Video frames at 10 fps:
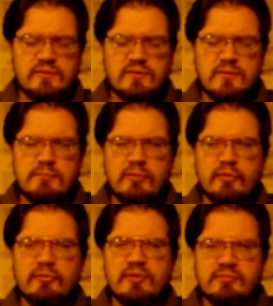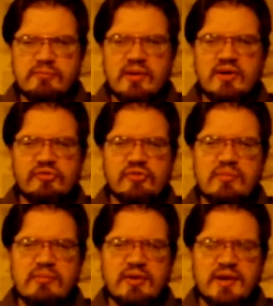The book written by
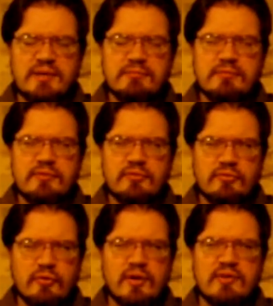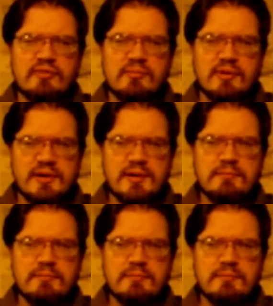somebody for everybody,